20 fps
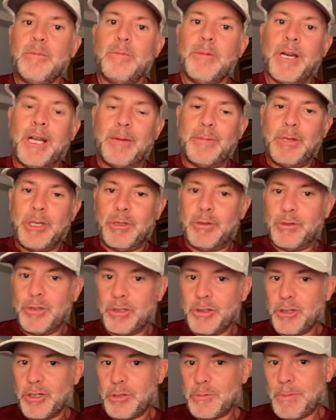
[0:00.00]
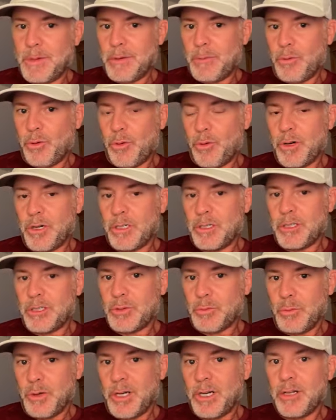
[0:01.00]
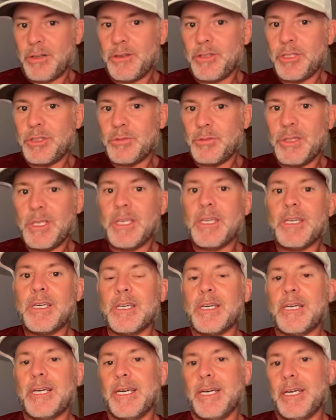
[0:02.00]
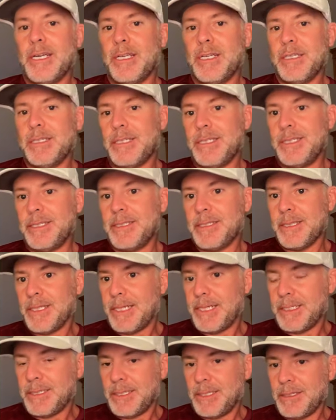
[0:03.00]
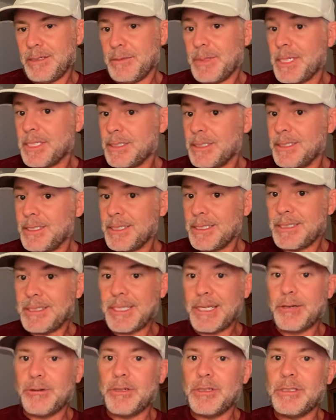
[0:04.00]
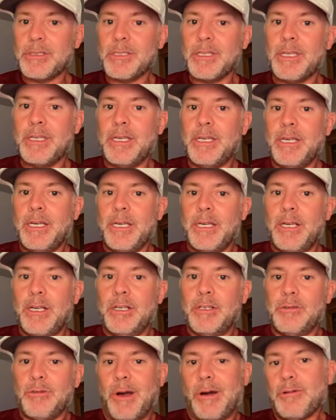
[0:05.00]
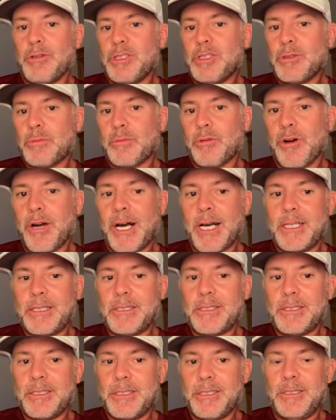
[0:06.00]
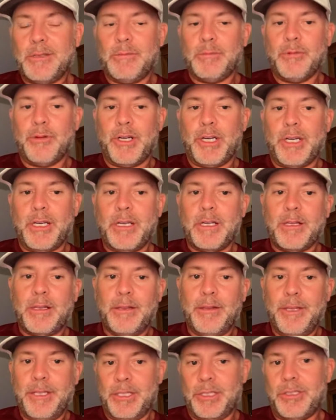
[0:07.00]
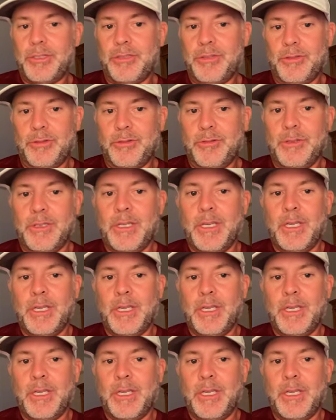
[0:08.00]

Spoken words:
But I've been using Kirschbaum Orange as well this week, and it's lasting about 6 hours. So I was surprised to see it break this soon.